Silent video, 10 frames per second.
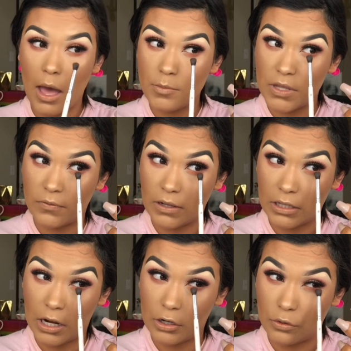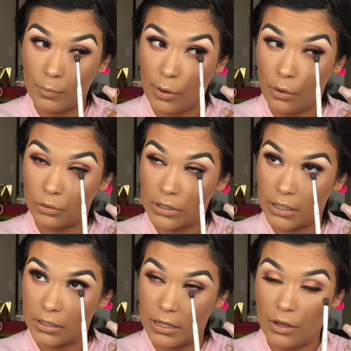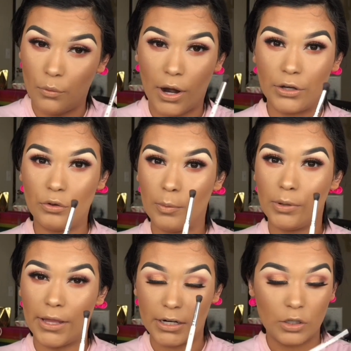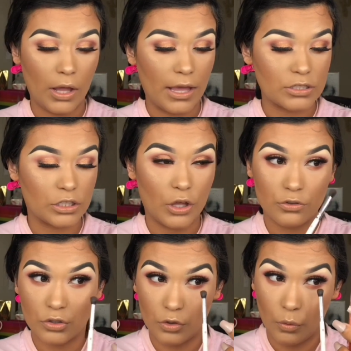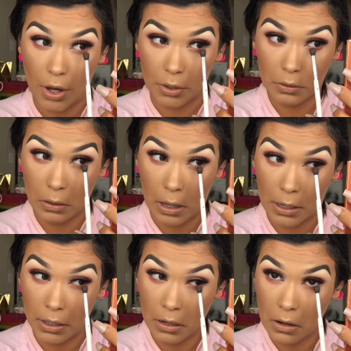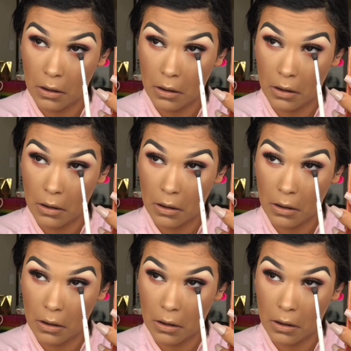I'm definitely not doing my old technique where I do apply it as close to the waterline.